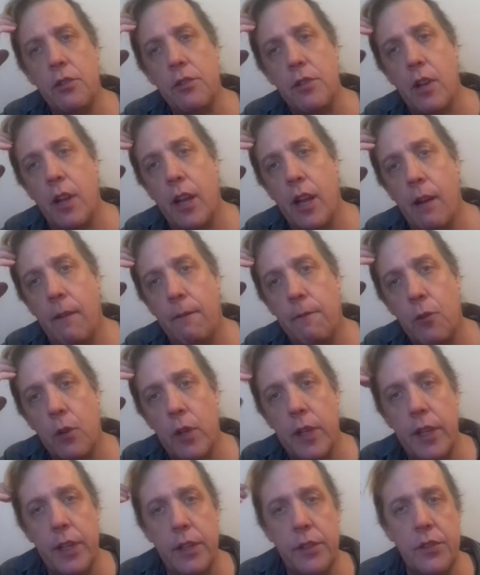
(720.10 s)
in
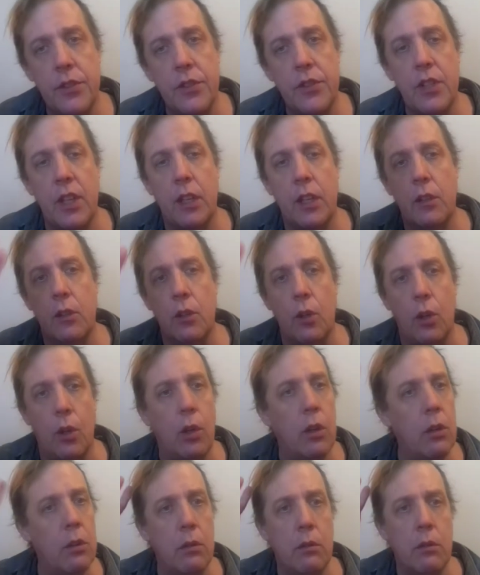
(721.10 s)
every
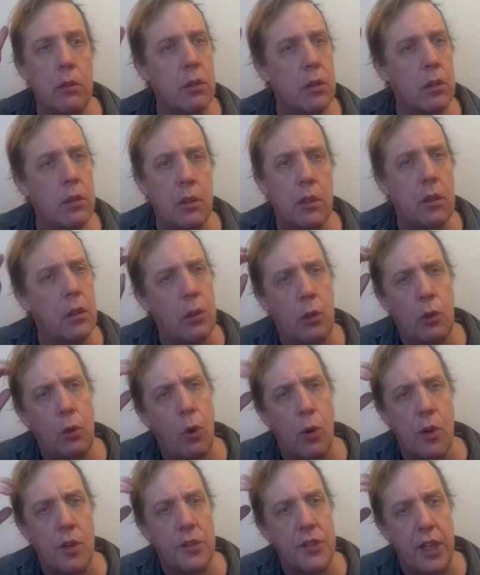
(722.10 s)
single
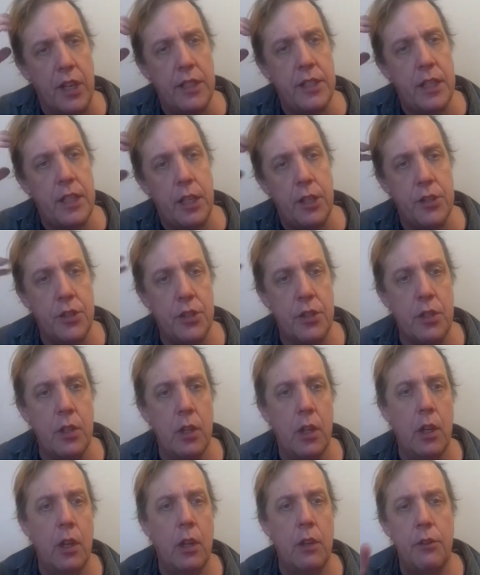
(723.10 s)
course I teach.
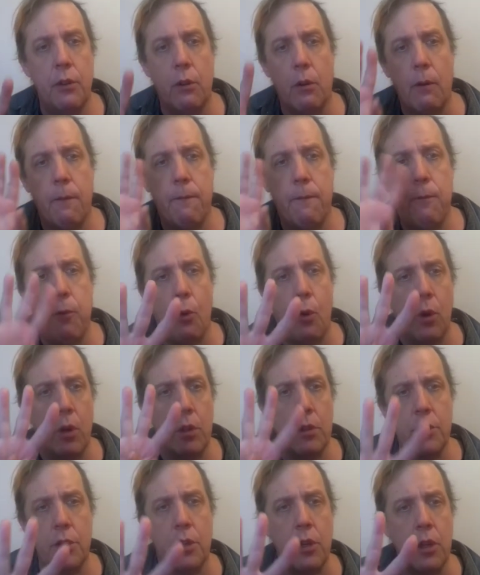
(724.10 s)
There are
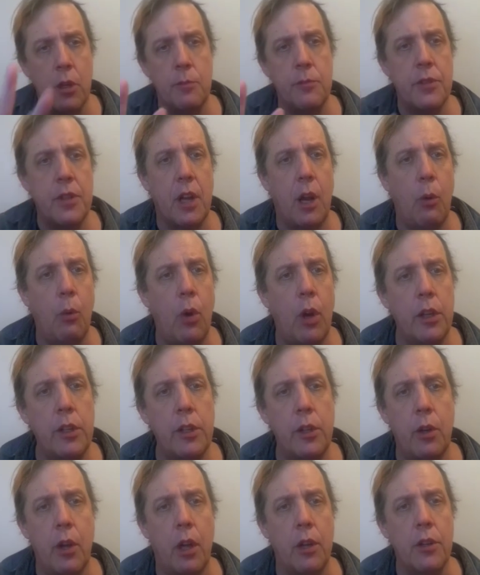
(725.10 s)
four terms that I want
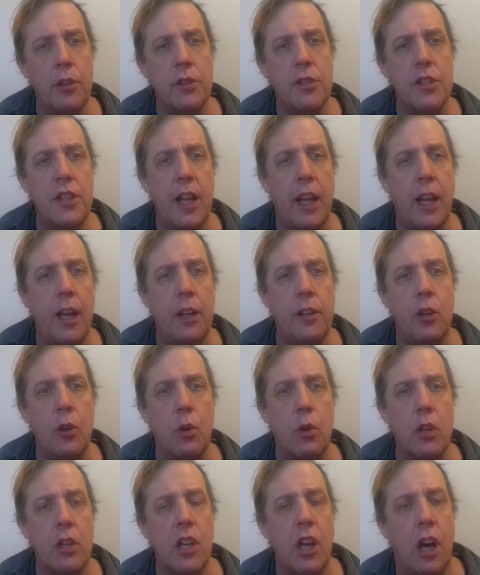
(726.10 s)
you to understand in
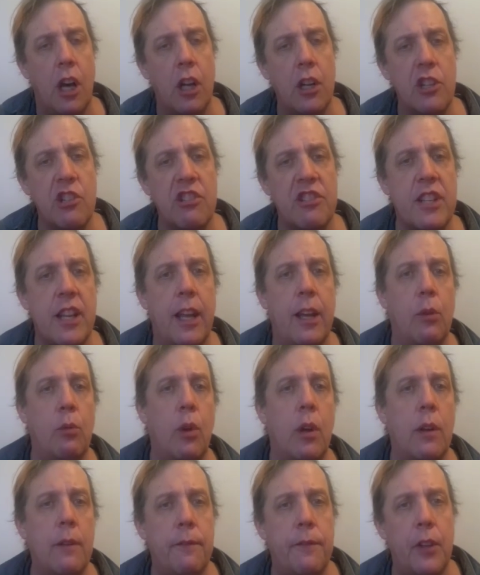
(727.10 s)
order to understand
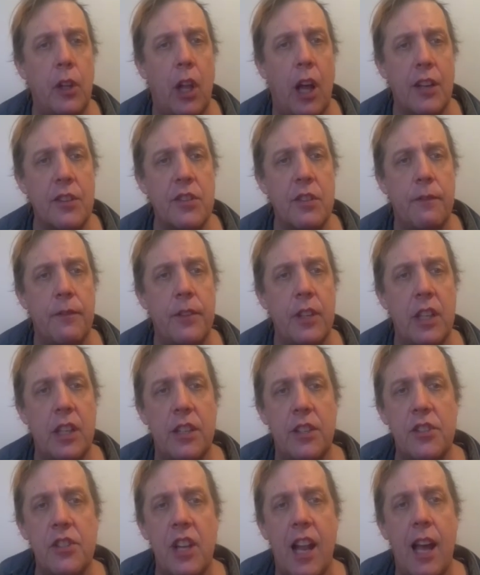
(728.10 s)
what philosophy
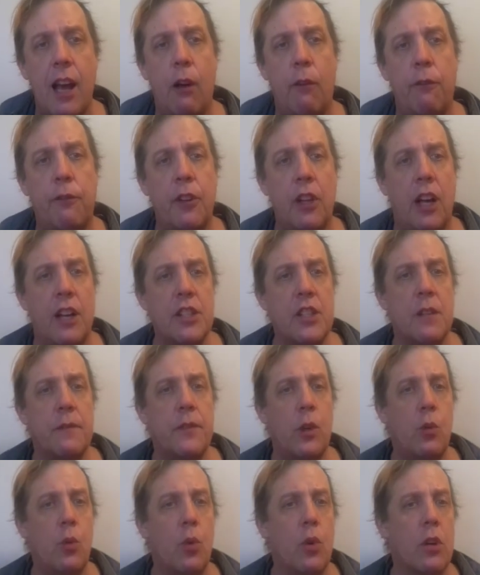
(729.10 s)
is and how
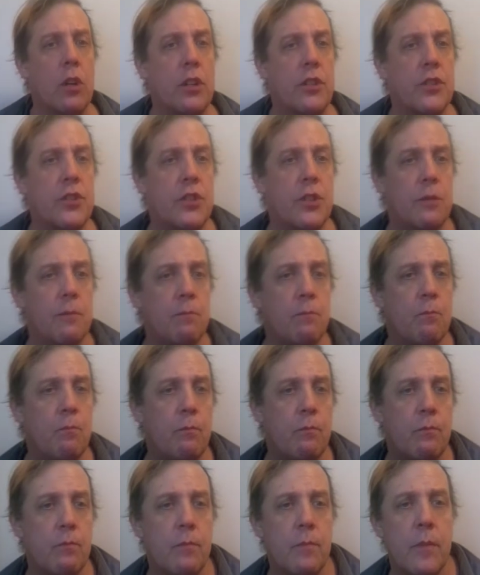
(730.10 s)
philosophy works.
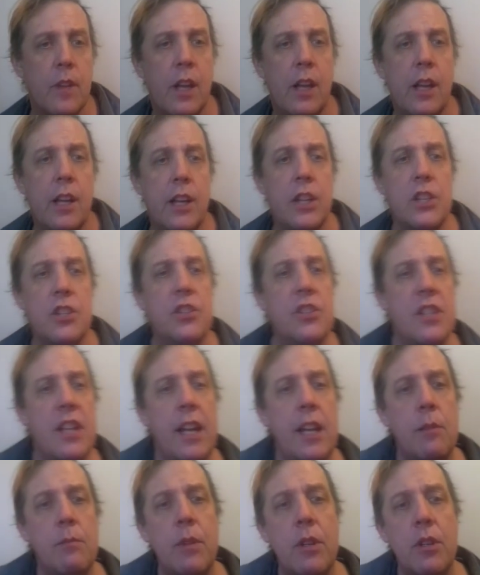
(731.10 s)

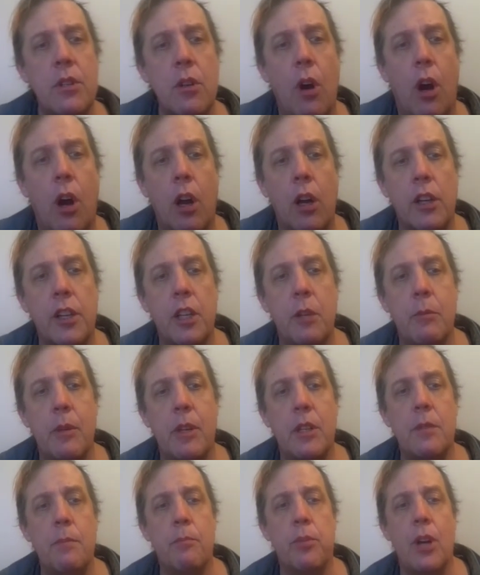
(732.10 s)
Statement,
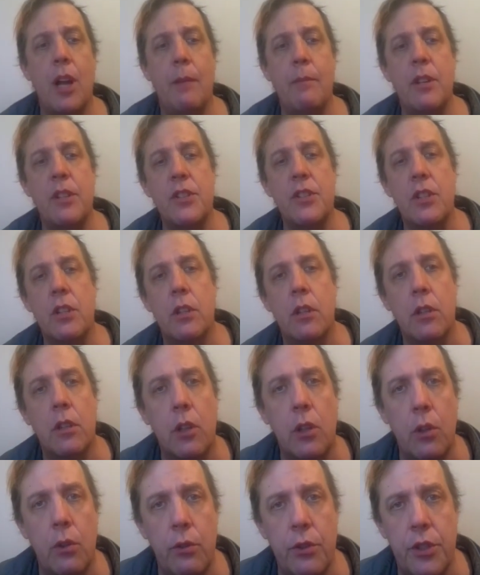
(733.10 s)
argument, premise,
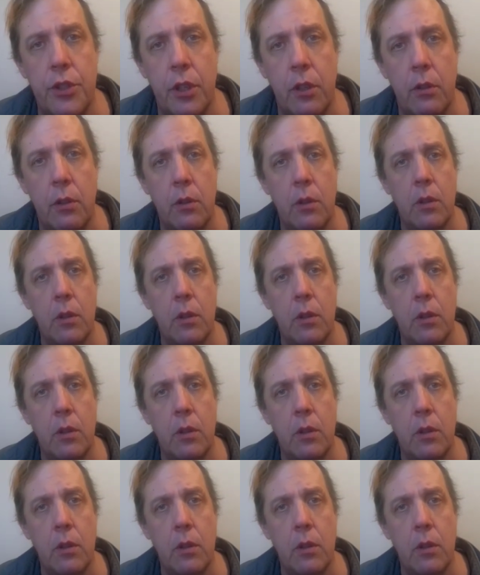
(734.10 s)
conclusion.